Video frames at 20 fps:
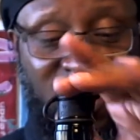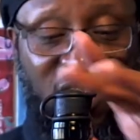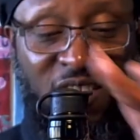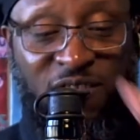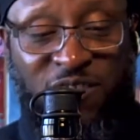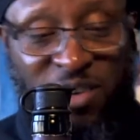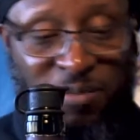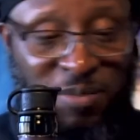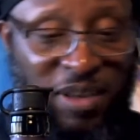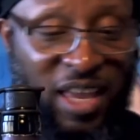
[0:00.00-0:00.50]

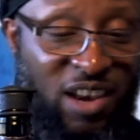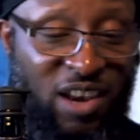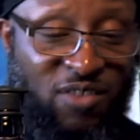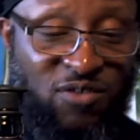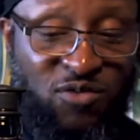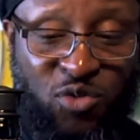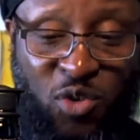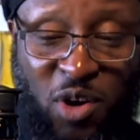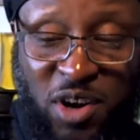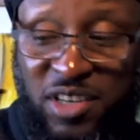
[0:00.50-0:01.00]
from
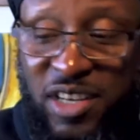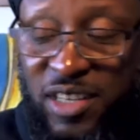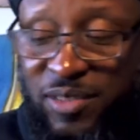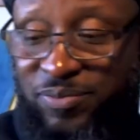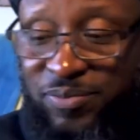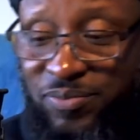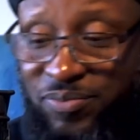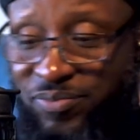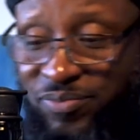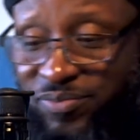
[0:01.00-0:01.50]
California.
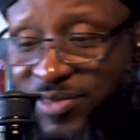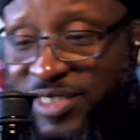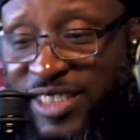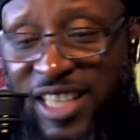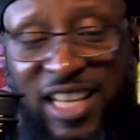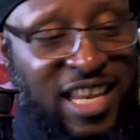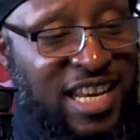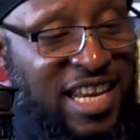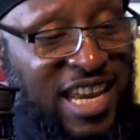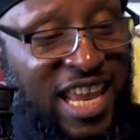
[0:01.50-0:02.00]

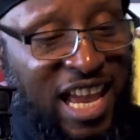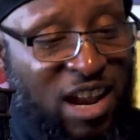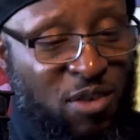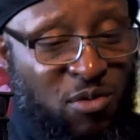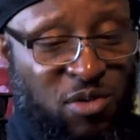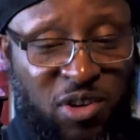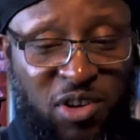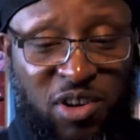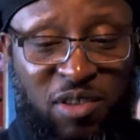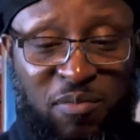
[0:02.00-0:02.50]
Now
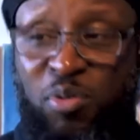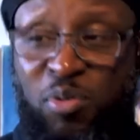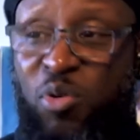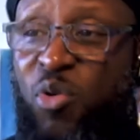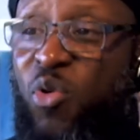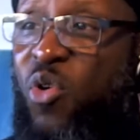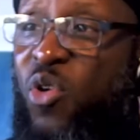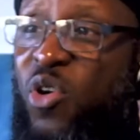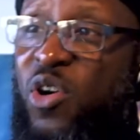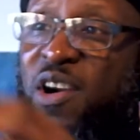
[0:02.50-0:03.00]
we're gonna
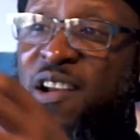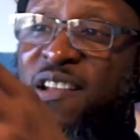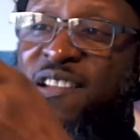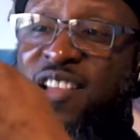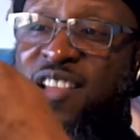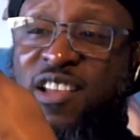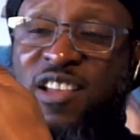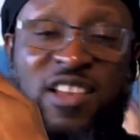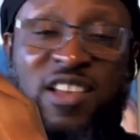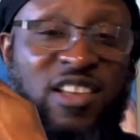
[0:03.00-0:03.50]
pour
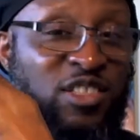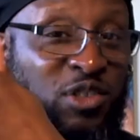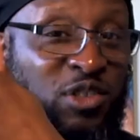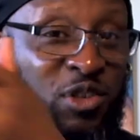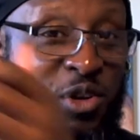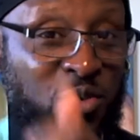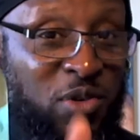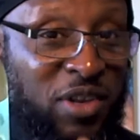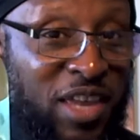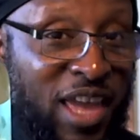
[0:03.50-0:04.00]

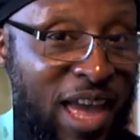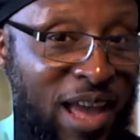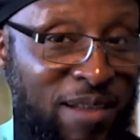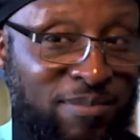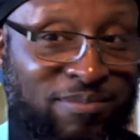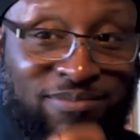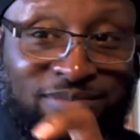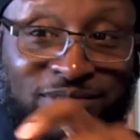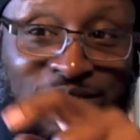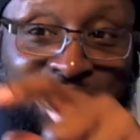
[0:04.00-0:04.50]
screw
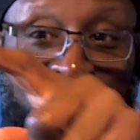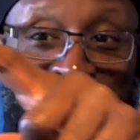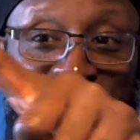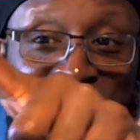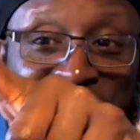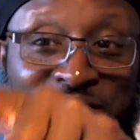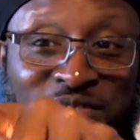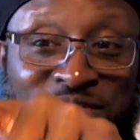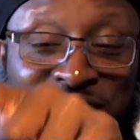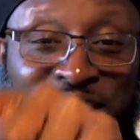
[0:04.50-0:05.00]
cap.
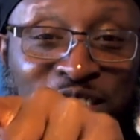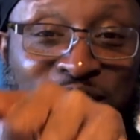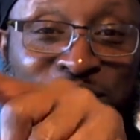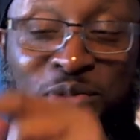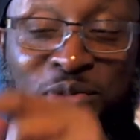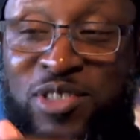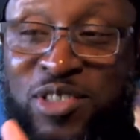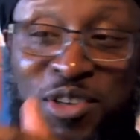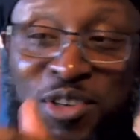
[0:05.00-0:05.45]
So this was a